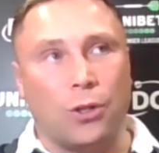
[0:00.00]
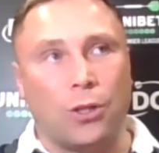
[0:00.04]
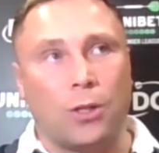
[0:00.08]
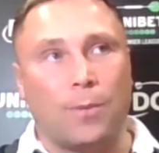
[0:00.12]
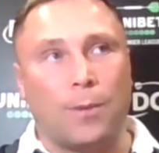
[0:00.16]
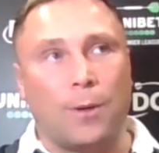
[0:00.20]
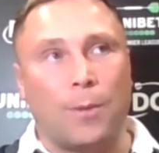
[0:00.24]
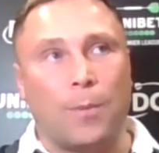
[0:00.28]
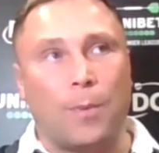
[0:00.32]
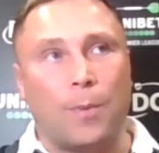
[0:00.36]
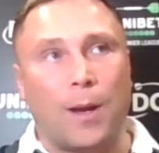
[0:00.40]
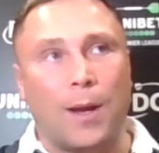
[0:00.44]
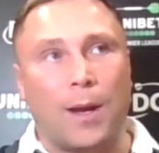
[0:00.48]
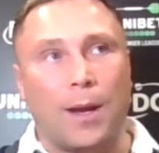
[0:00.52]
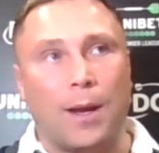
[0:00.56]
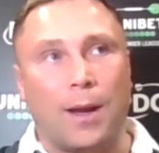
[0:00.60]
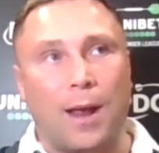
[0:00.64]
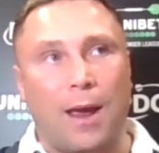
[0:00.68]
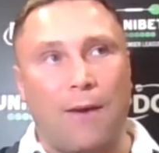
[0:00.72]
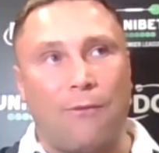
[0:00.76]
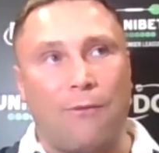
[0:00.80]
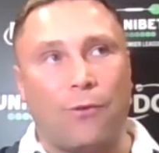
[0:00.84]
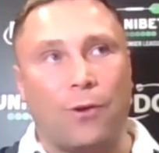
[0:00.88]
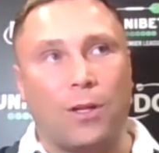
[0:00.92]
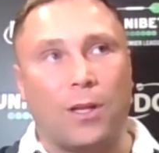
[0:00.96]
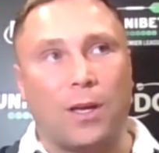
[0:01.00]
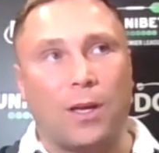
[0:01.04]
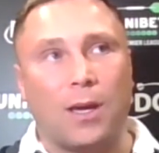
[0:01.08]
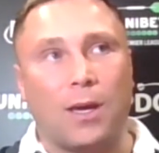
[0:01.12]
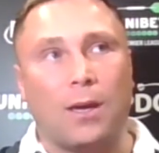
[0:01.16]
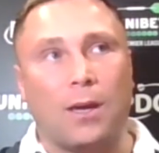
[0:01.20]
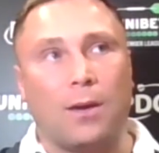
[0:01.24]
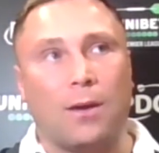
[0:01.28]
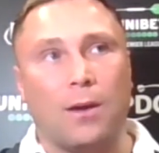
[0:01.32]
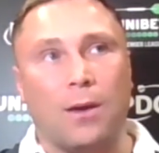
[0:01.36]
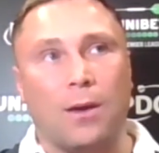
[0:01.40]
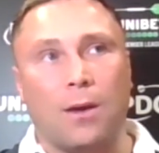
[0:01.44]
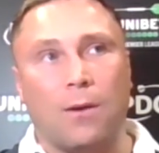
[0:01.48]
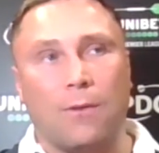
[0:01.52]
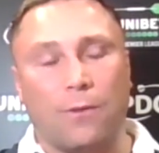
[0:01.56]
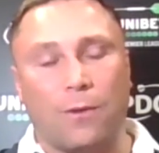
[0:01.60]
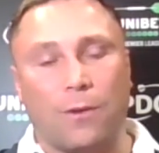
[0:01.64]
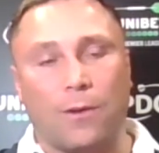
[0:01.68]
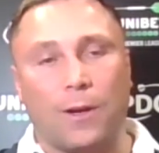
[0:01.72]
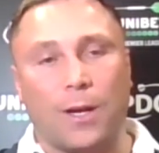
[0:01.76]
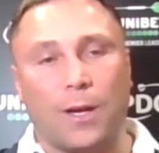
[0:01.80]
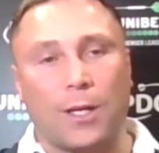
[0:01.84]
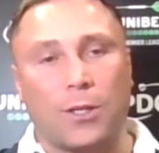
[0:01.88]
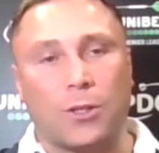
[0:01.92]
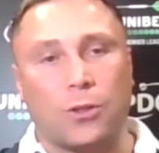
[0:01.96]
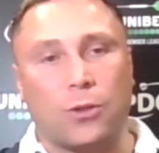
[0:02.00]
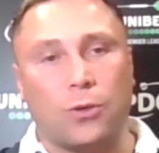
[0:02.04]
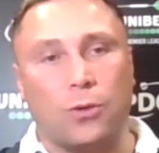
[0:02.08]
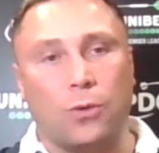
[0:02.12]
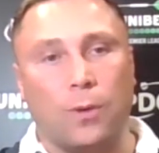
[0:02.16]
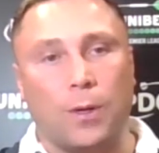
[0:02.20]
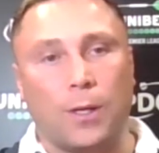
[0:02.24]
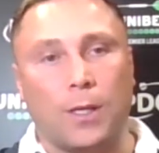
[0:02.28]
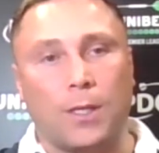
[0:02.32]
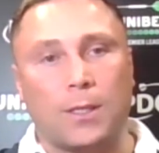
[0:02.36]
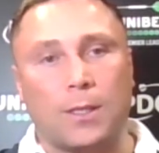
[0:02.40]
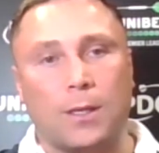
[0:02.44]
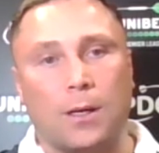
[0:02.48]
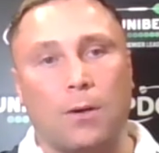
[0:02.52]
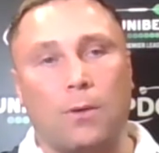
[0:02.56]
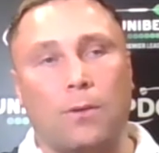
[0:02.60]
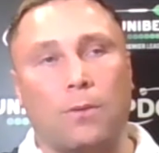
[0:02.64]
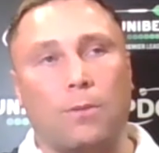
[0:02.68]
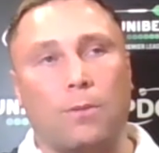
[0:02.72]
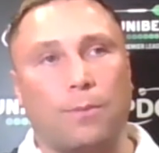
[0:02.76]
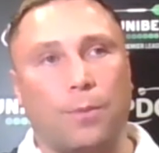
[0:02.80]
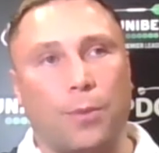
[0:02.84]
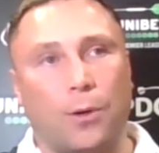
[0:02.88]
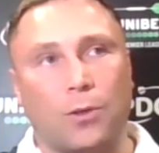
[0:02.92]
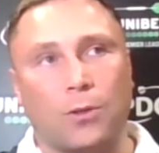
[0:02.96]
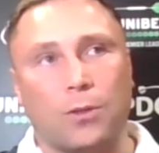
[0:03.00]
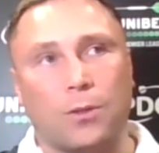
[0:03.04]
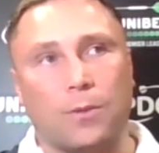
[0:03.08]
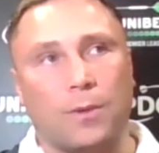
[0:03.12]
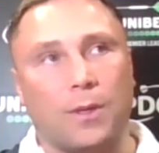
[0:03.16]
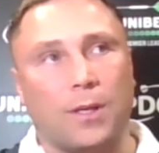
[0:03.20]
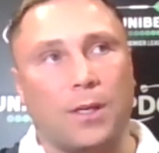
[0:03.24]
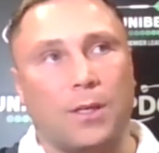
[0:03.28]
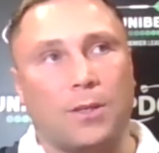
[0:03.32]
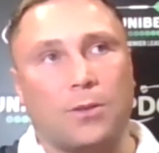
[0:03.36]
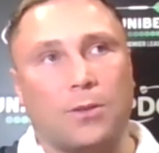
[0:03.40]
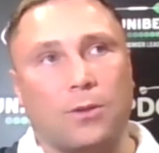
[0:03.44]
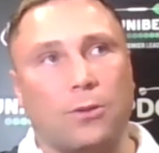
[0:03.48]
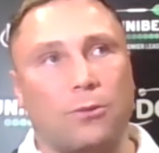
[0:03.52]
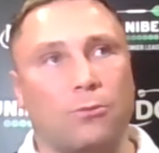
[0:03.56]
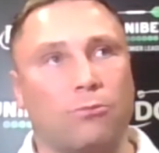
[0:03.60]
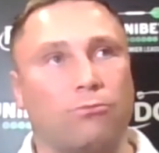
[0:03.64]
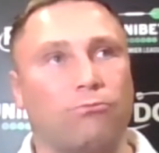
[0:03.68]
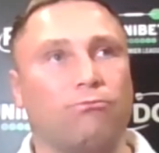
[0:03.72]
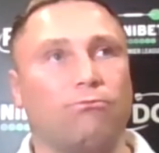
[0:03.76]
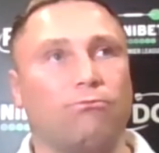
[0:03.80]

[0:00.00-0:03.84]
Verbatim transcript: to be playing every day for the next two weeks now, possibly. So